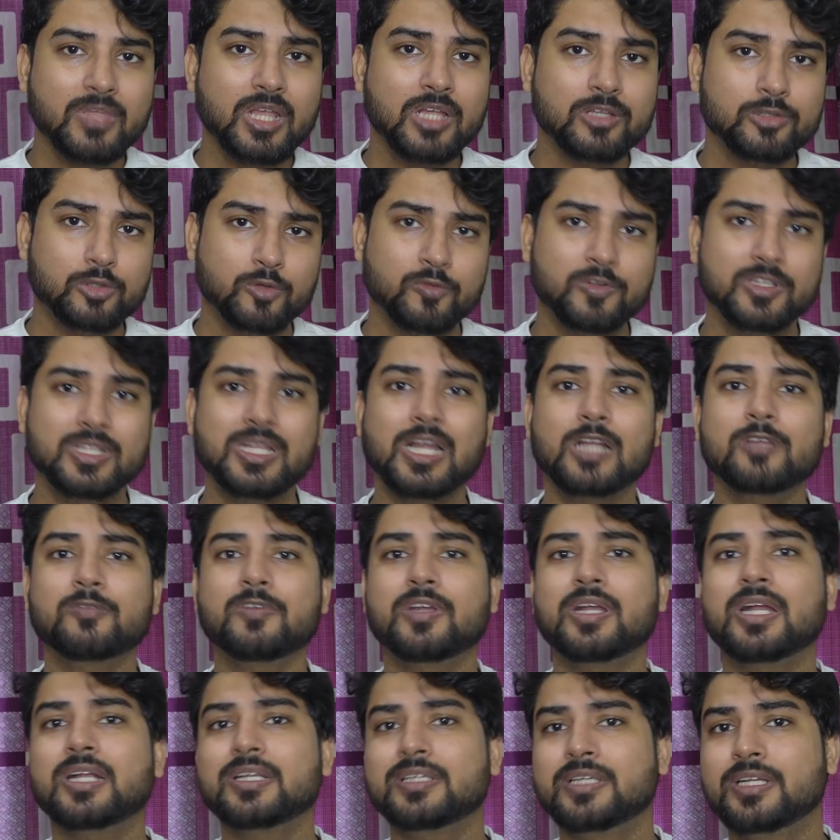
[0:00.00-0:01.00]
So with that,
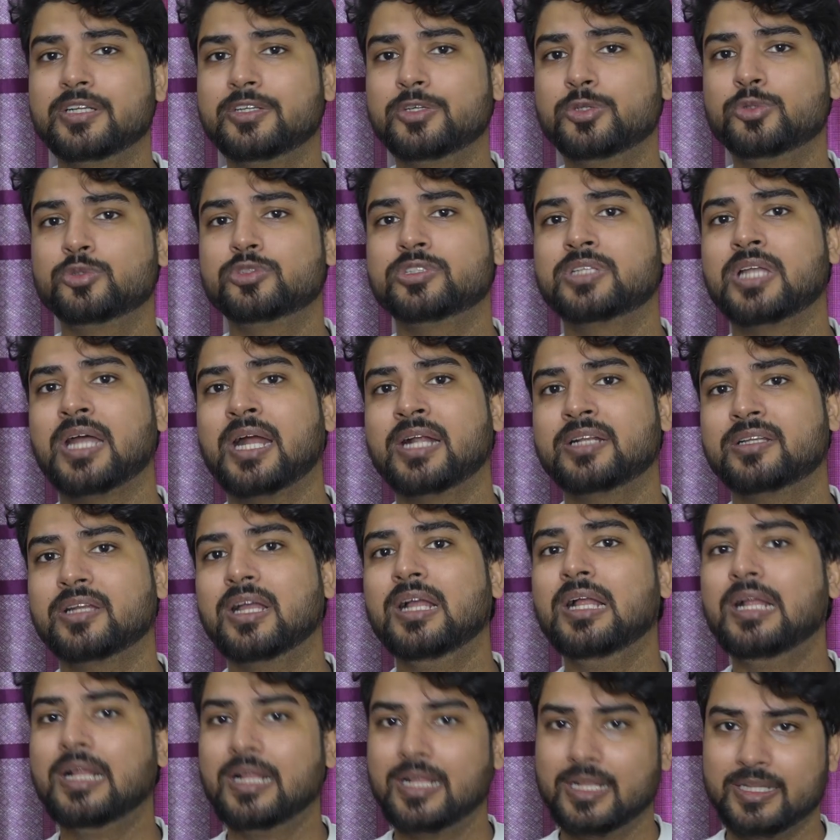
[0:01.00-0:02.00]
we can deduce that
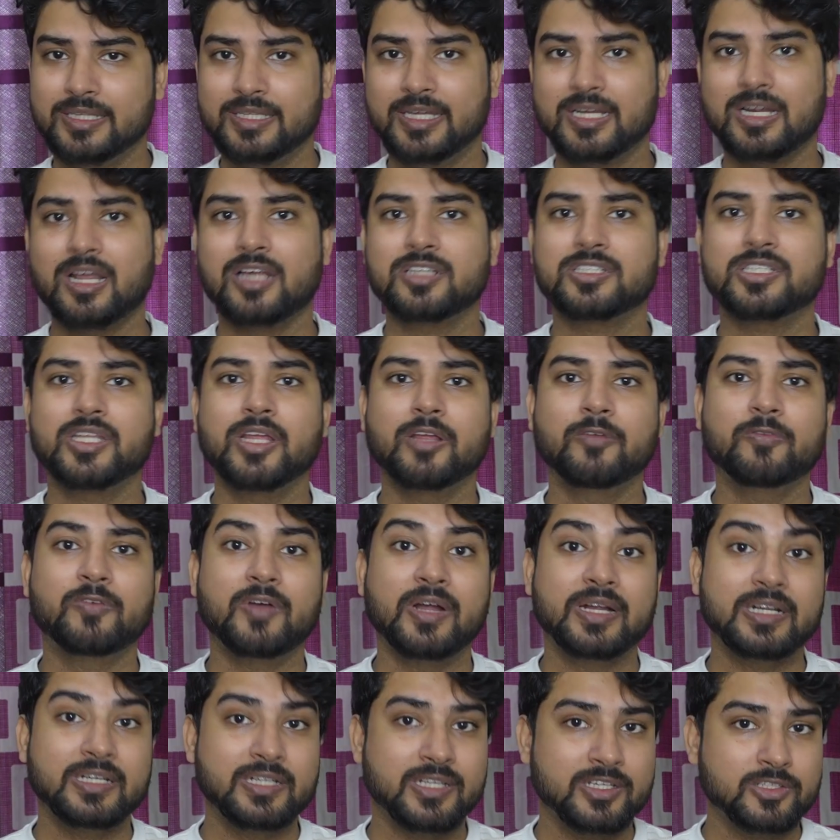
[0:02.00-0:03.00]
they're asking
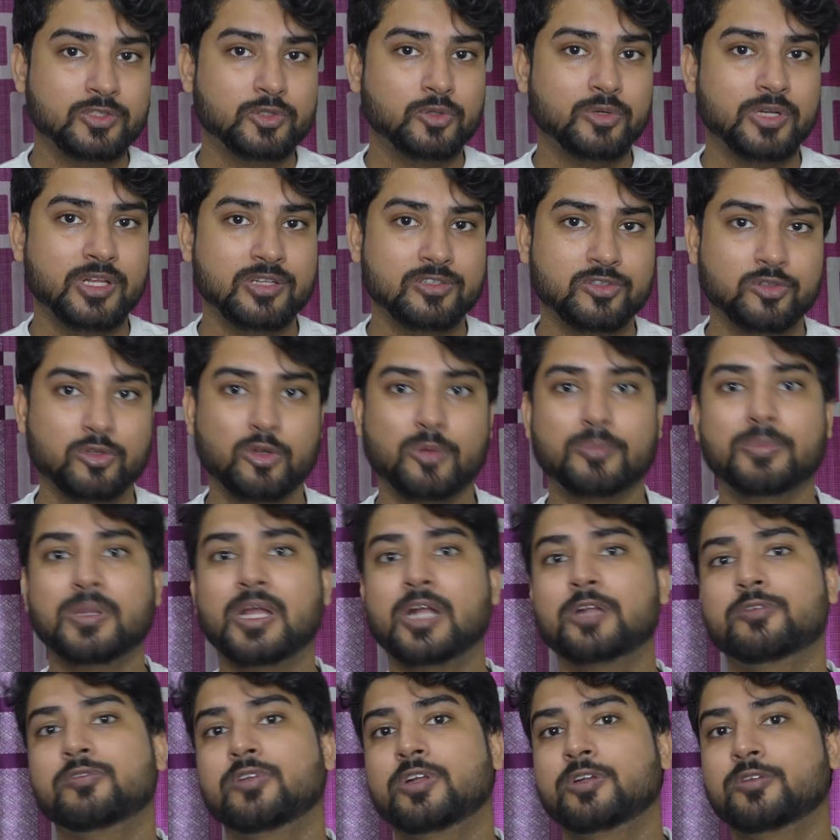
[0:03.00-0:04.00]
final year students to
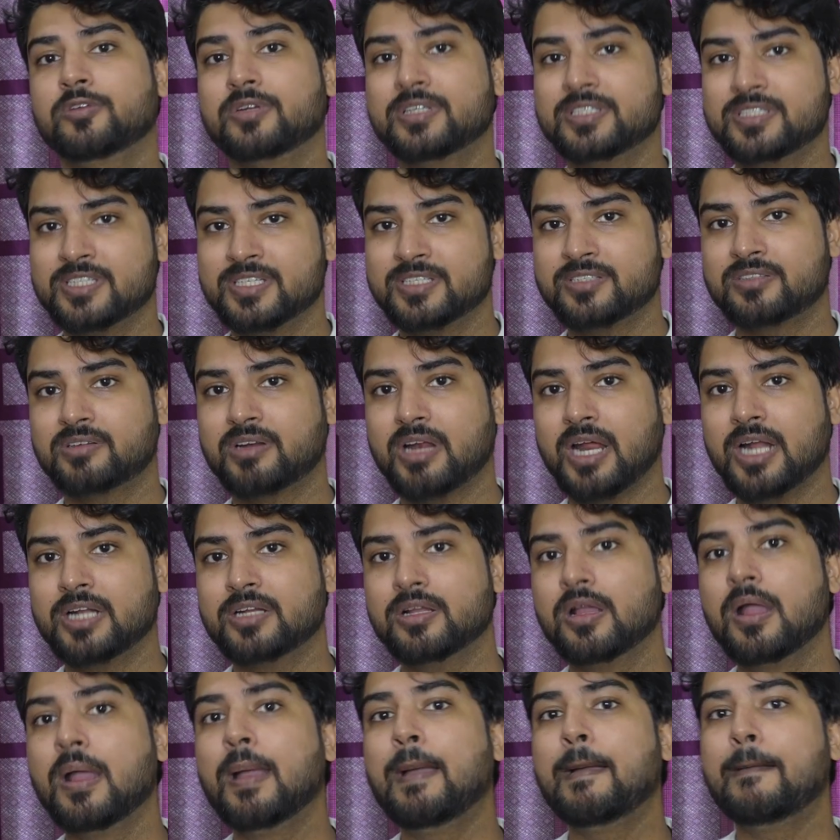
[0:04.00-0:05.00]
apply 2026
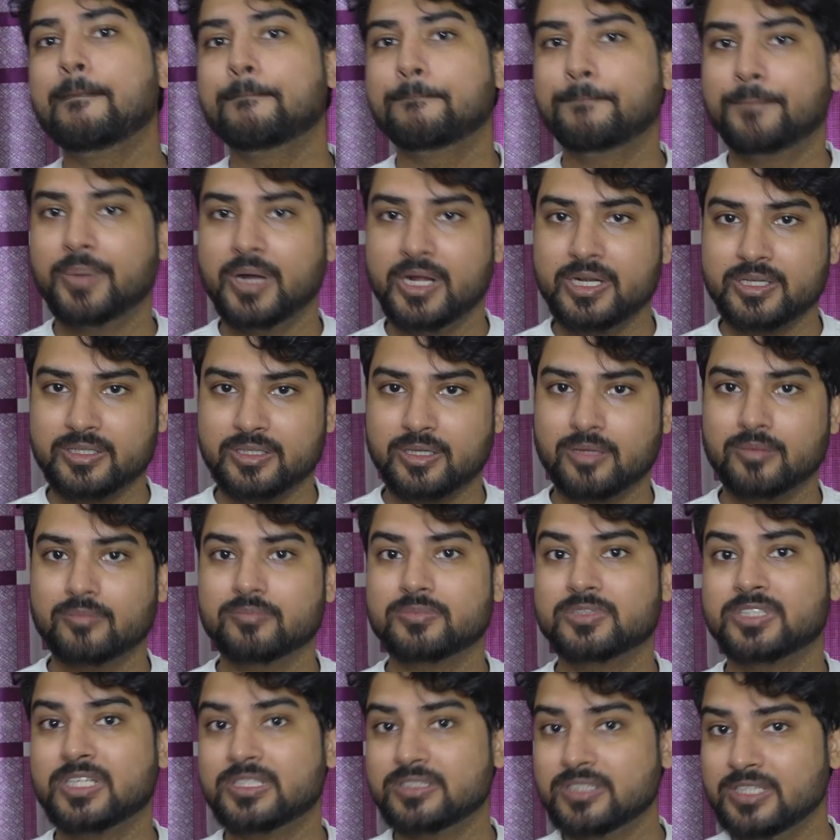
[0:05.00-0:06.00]
grad, but
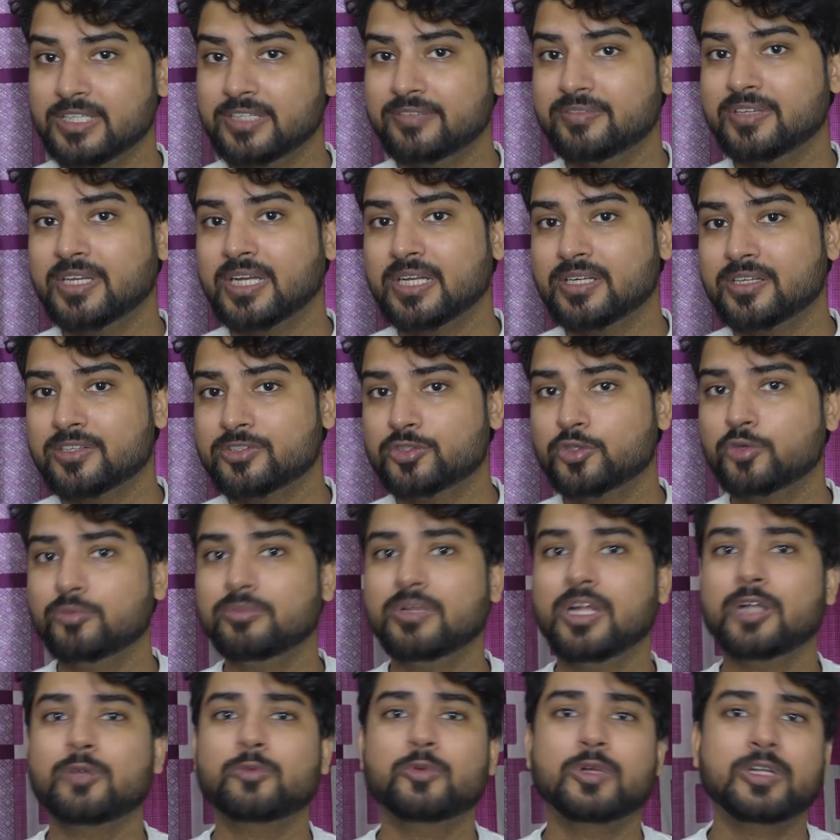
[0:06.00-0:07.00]
generally we can assume
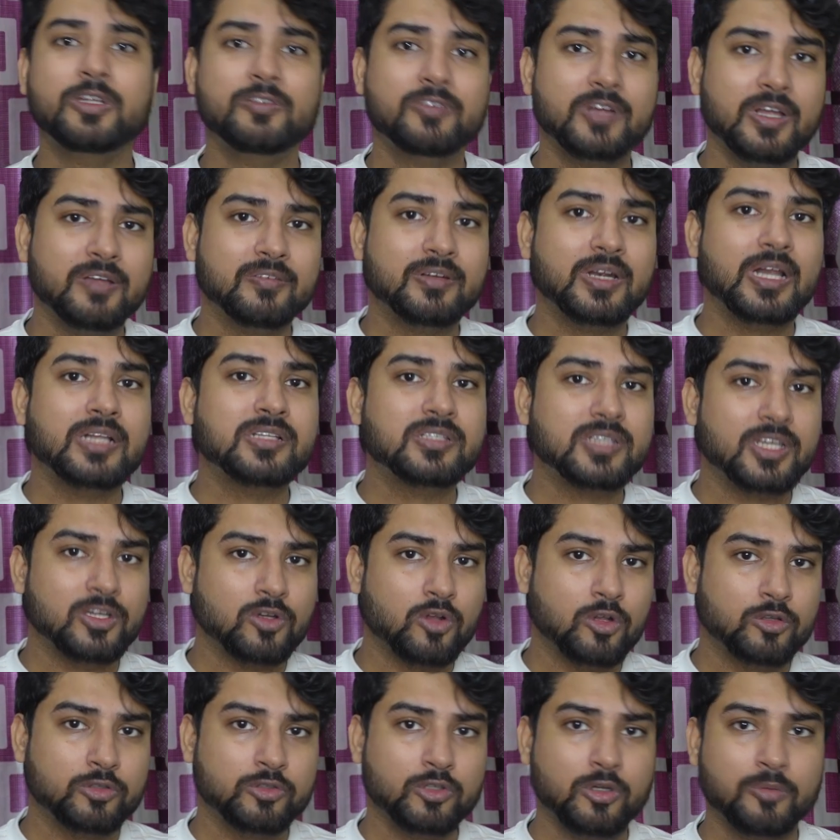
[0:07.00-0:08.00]
that 25 grads can
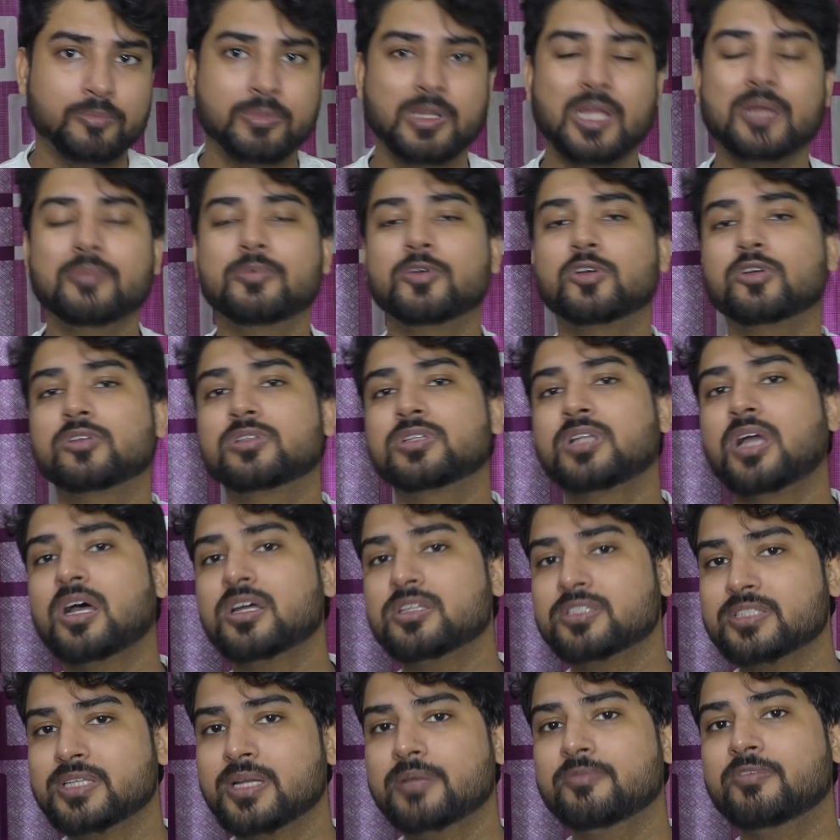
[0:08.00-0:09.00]
also apply, because
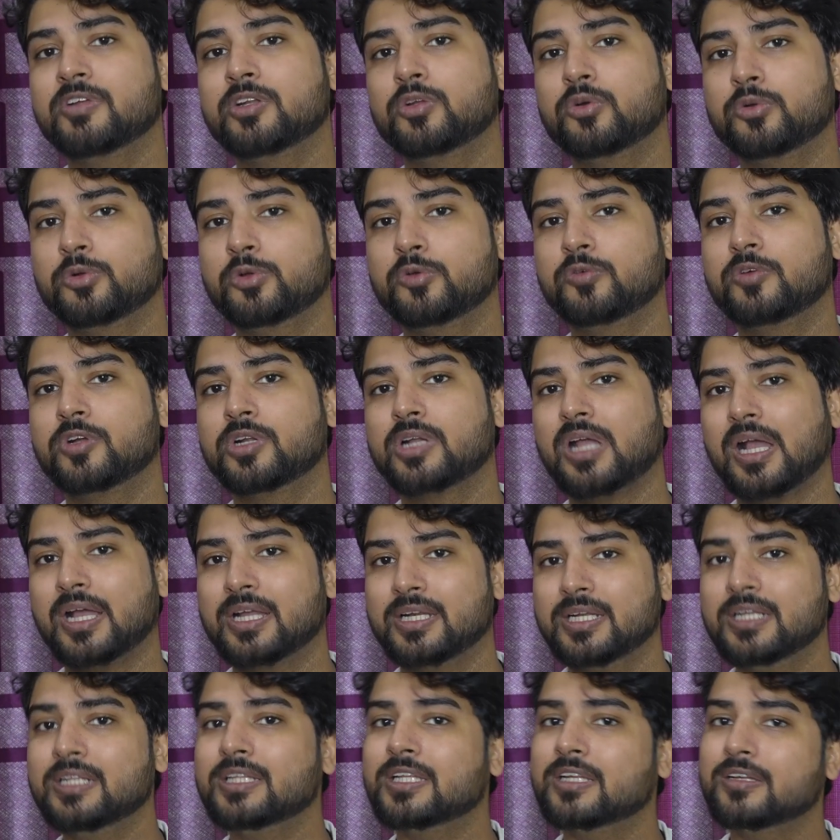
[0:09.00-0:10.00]
last time when Odoo were
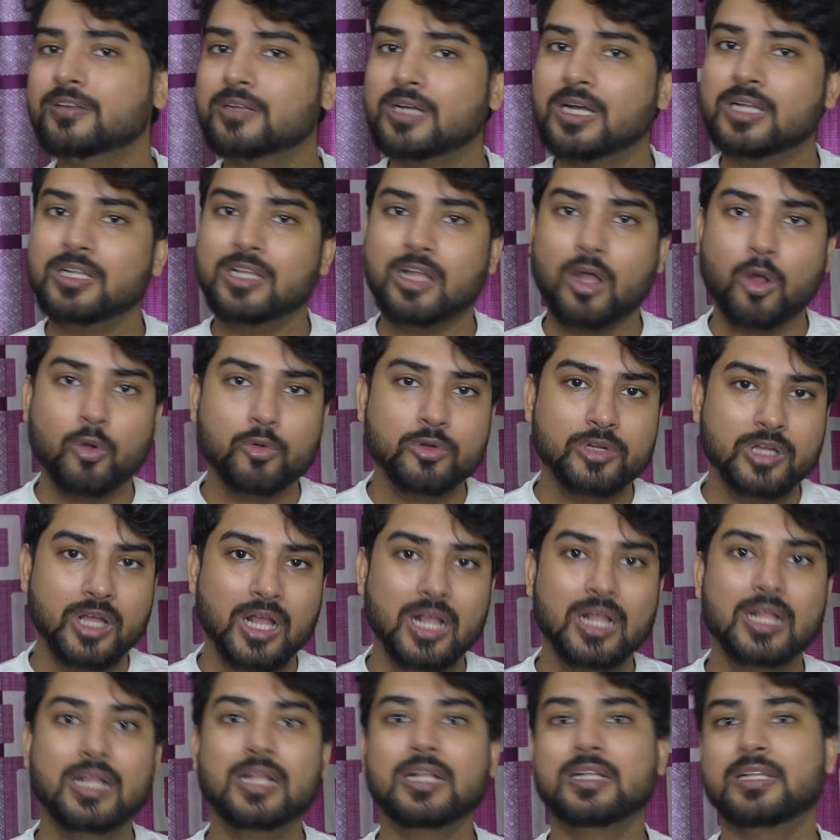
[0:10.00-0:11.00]
hiring, they allowed
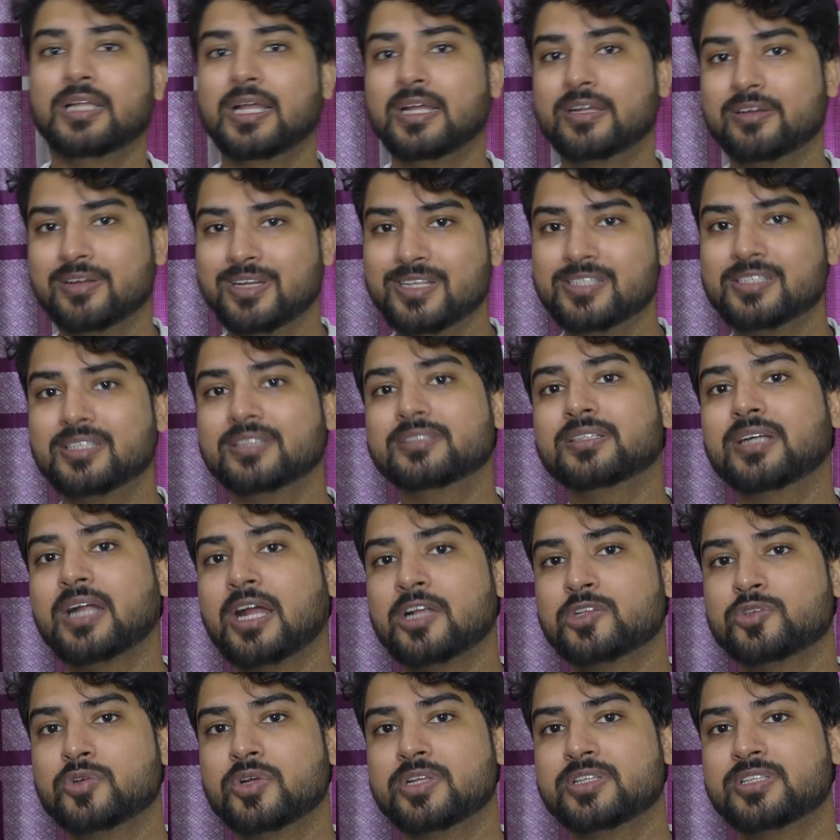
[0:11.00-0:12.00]
like recent
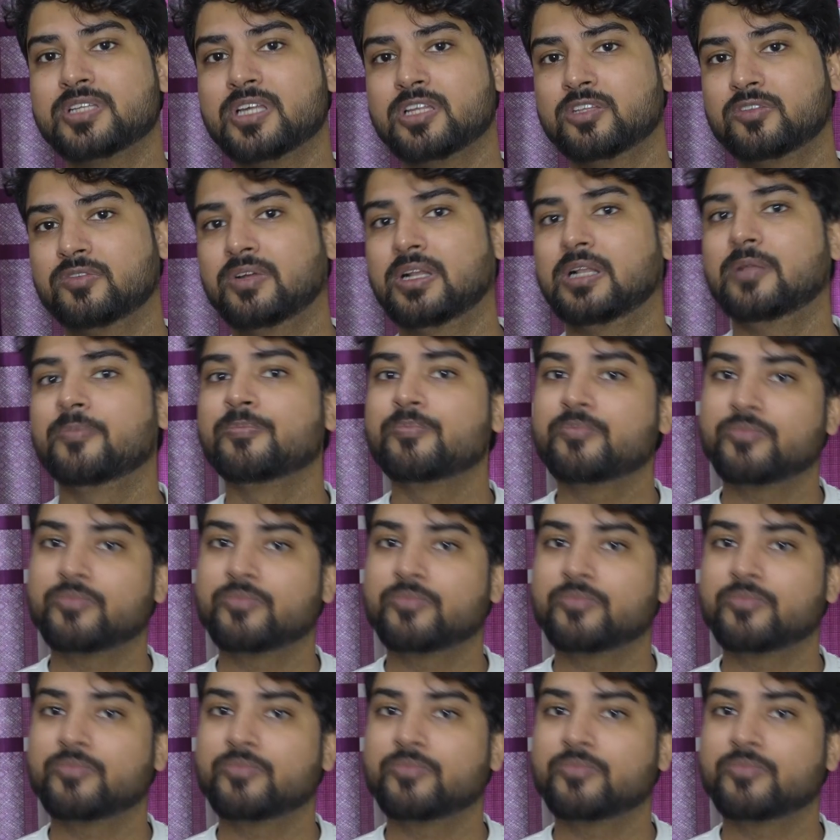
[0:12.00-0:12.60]
graduates as well.